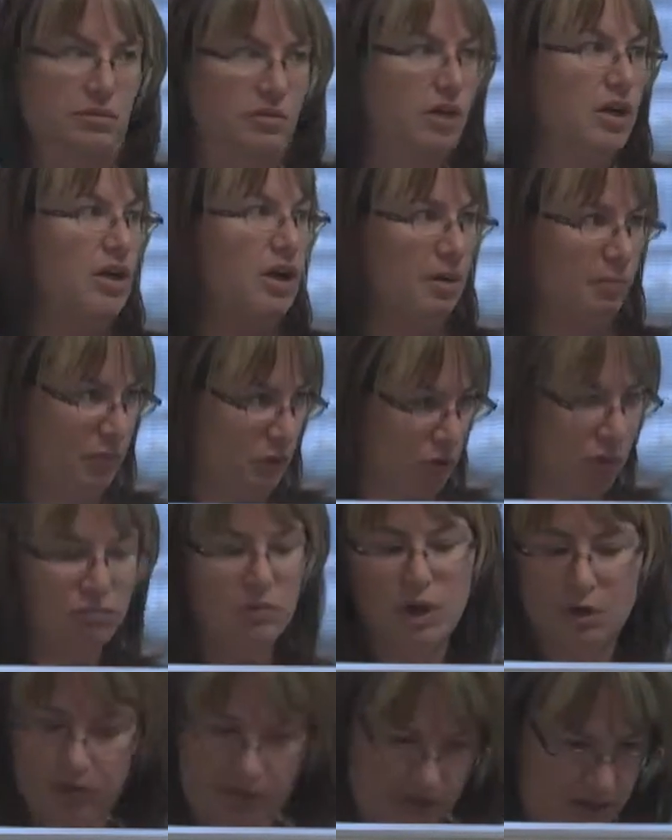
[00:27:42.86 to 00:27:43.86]
A couple.
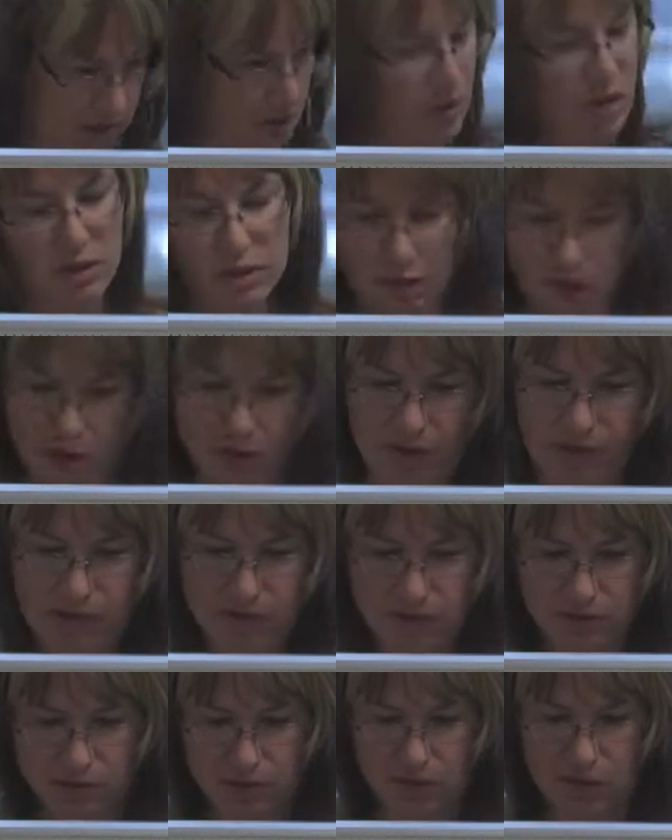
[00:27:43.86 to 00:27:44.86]
Okay. Okay.
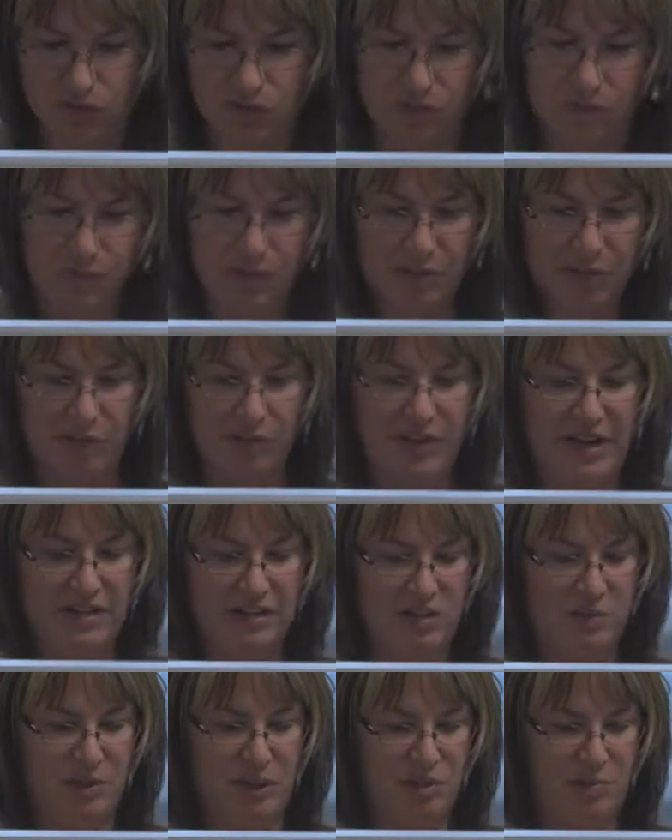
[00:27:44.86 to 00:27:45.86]
So some people have had
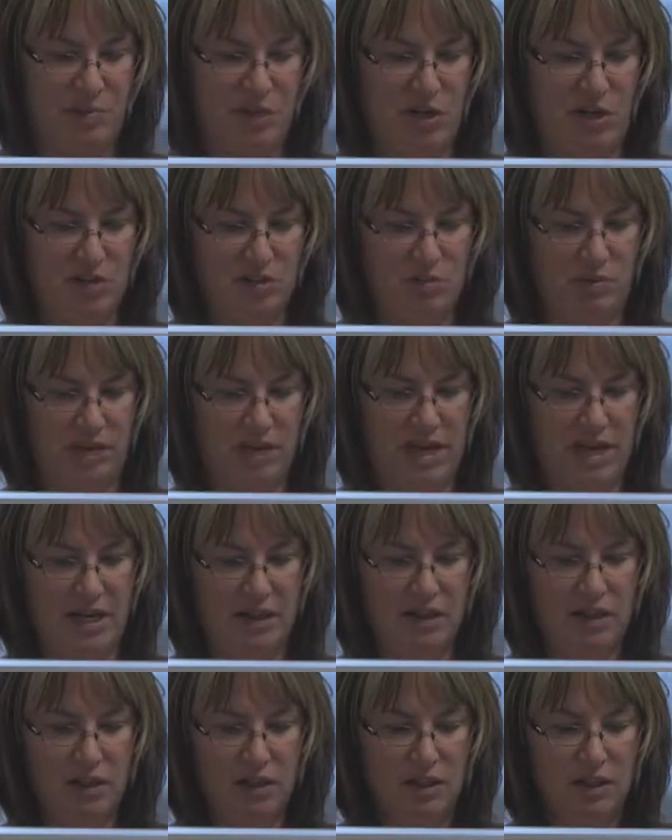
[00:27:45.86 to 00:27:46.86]
some experience with
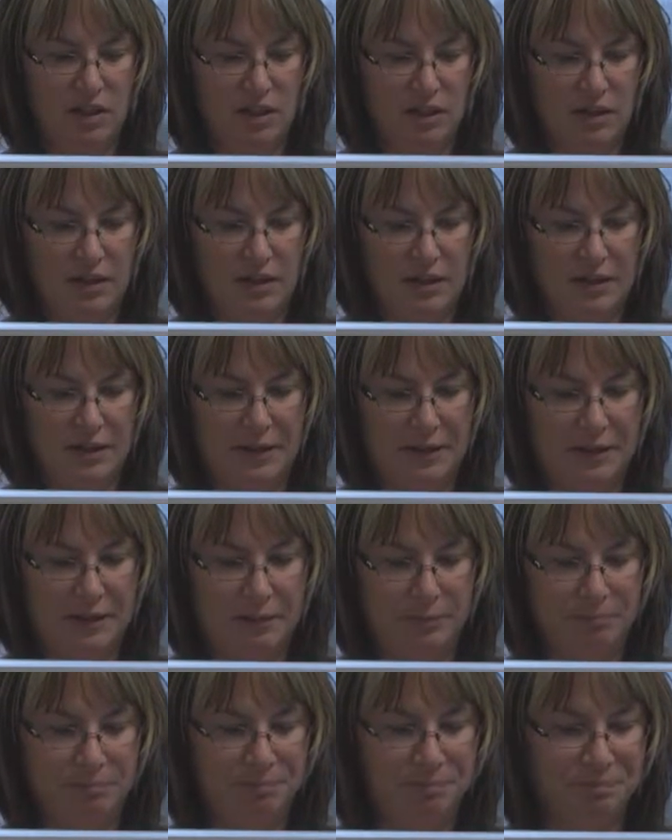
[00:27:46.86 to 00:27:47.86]
that.
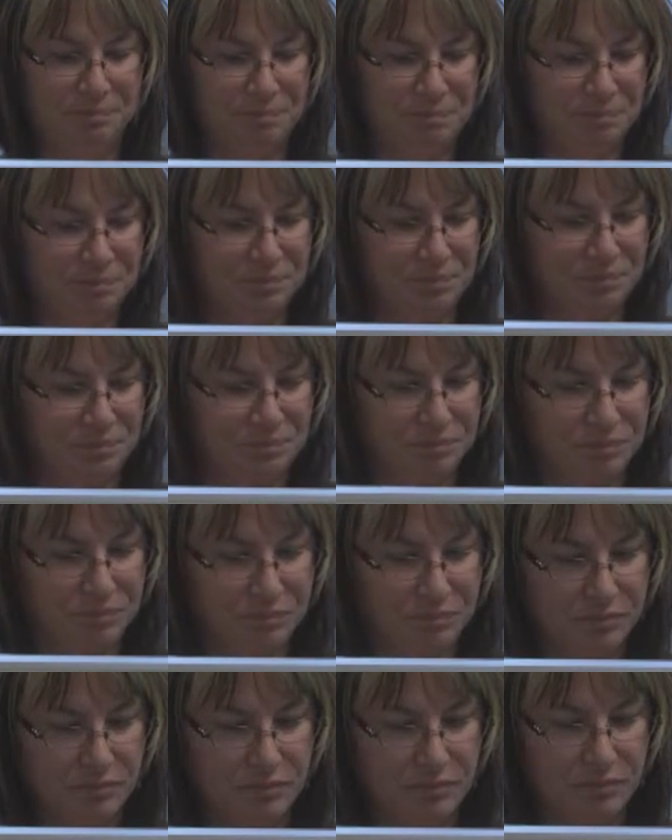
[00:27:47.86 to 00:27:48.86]

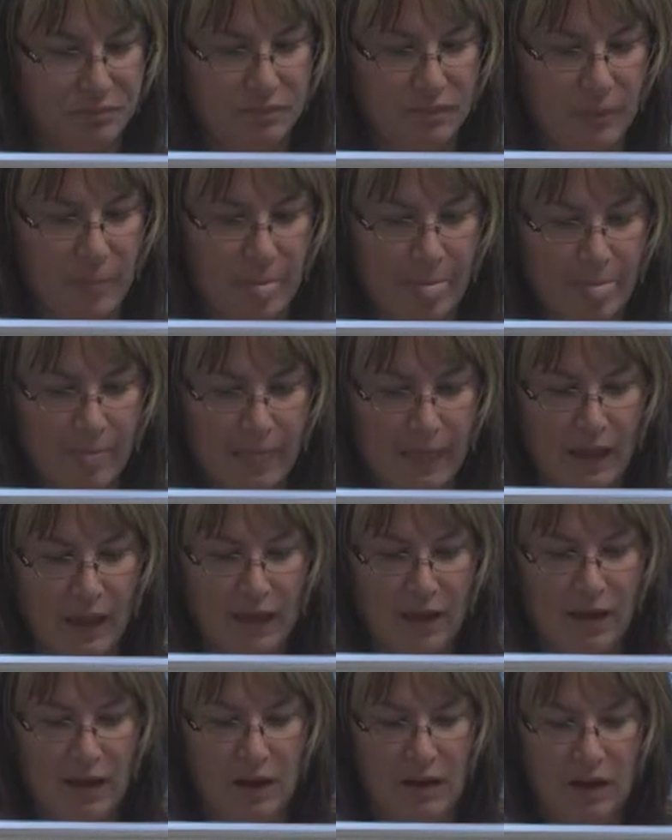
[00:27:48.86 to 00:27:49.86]

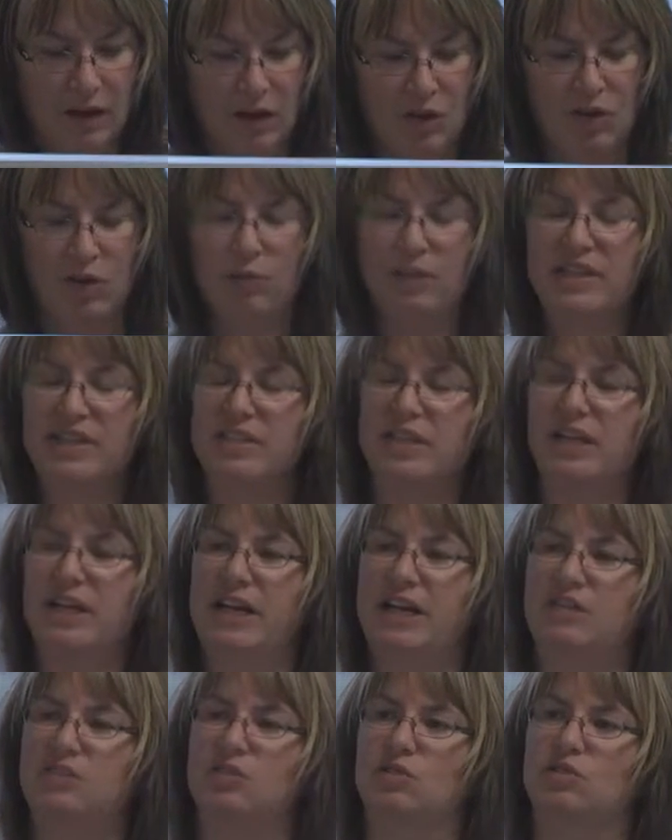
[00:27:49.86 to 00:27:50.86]
The reason I
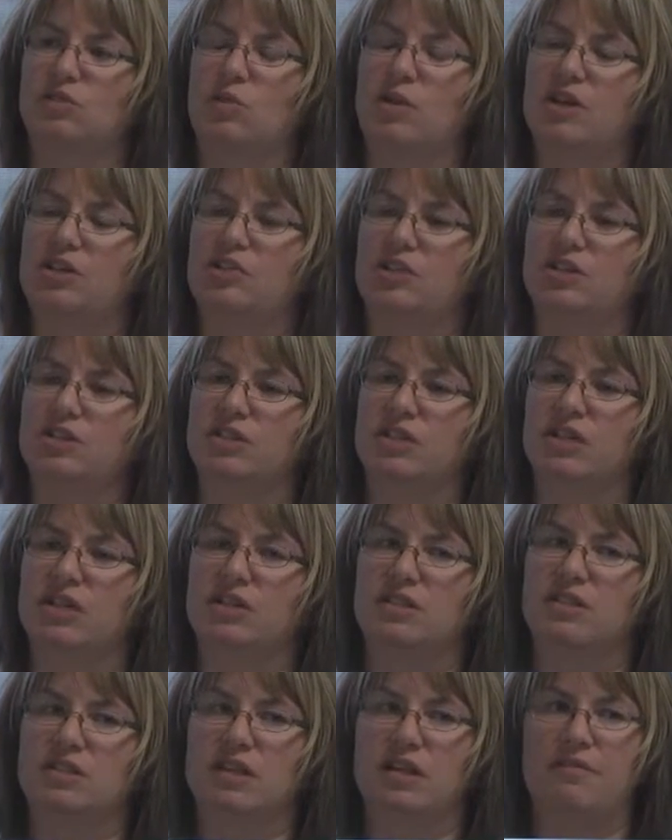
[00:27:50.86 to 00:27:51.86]
ask those questions
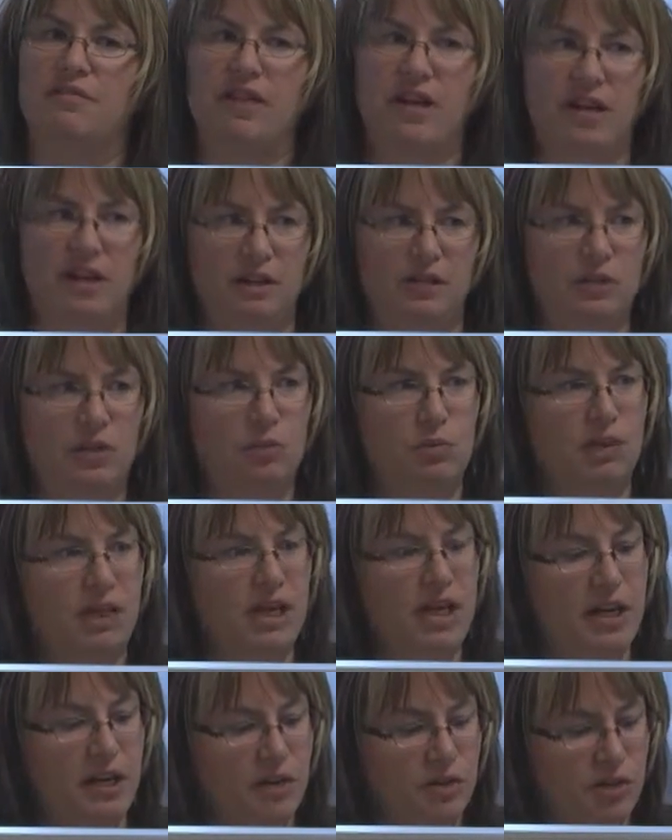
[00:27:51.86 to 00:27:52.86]
is, if any of you would
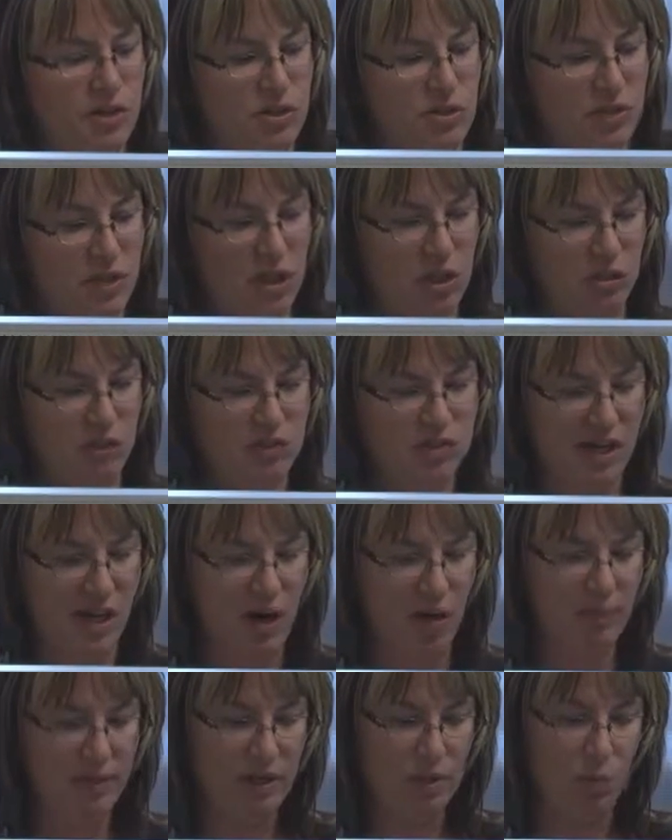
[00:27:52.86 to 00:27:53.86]
care to, can you
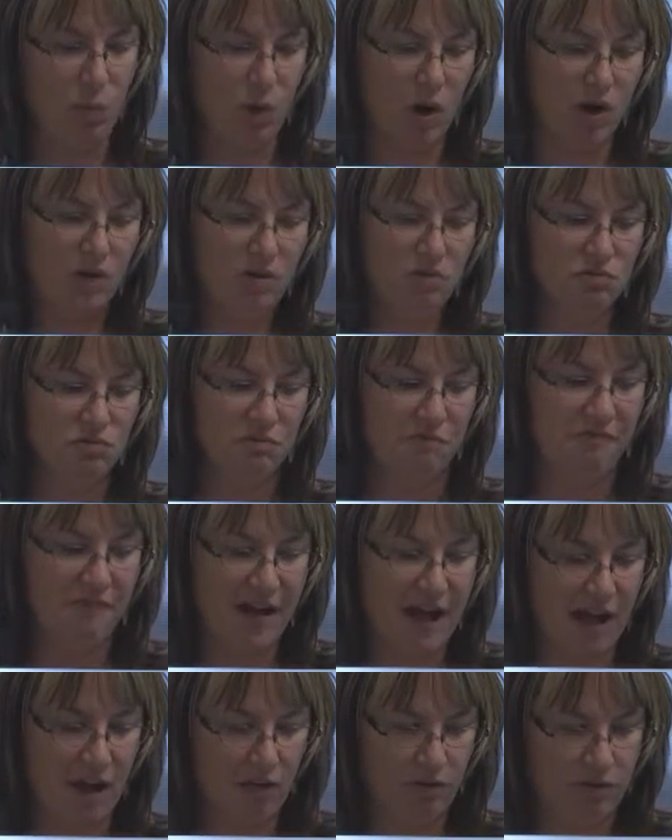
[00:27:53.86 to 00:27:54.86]
tell me what you
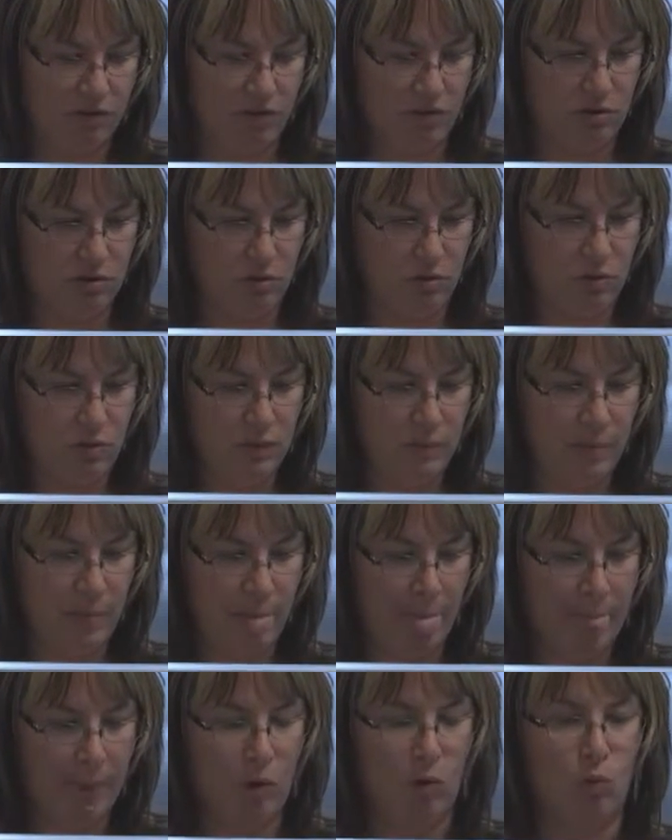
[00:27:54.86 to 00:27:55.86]
value
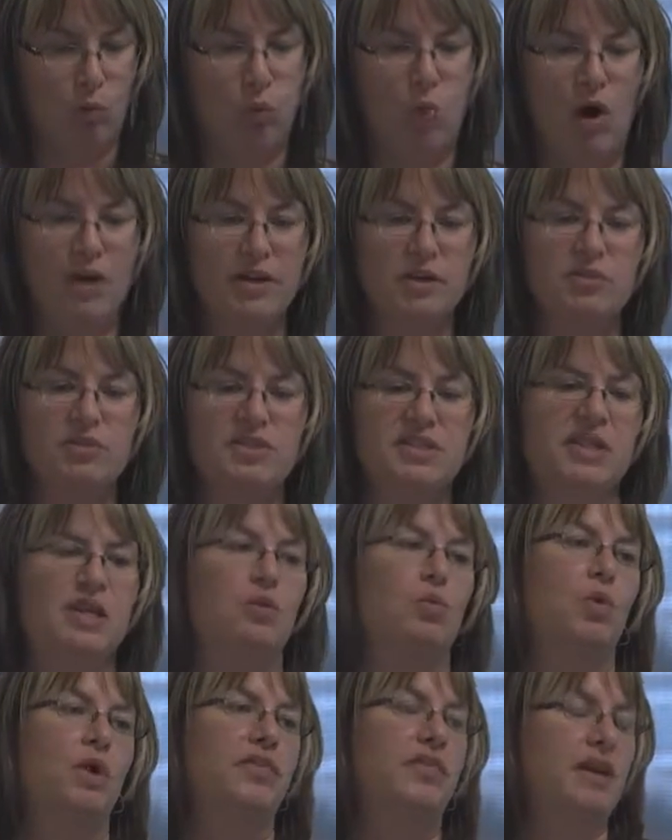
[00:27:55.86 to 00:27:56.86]
or what you see
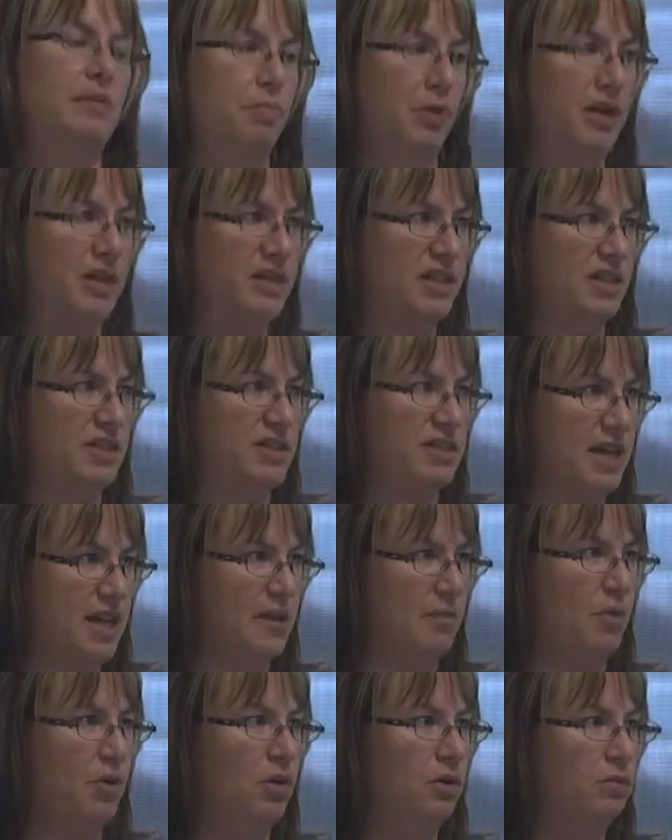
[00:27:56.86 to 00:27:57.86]
and what they bring to the
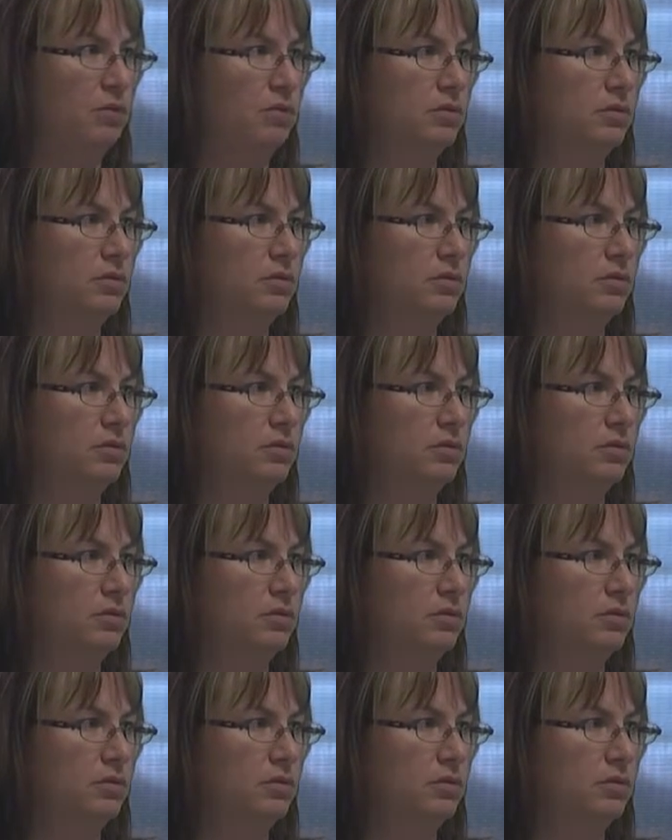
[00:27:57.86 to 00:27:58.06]
table?